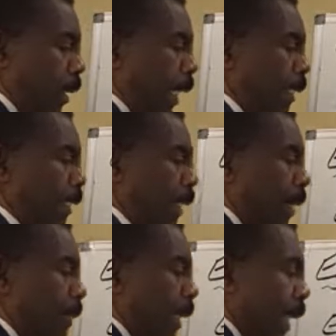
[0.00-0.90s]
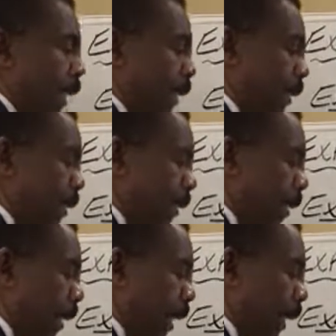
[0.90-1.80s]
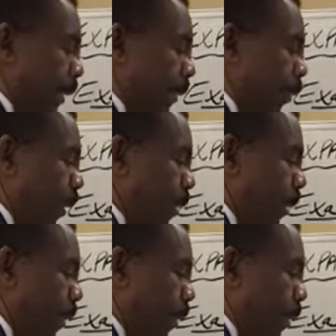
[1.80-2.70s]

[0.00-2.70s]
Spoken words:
X times x, x squared.